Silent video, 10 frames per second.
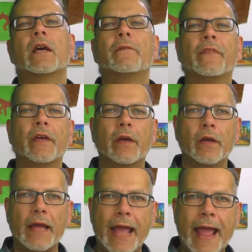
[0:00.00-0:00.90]

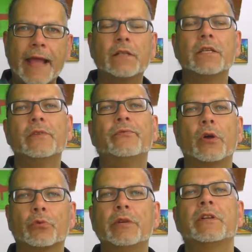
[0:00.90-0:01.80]
the active
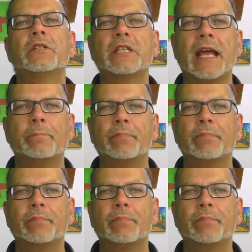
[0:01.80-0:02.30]
ribbon tab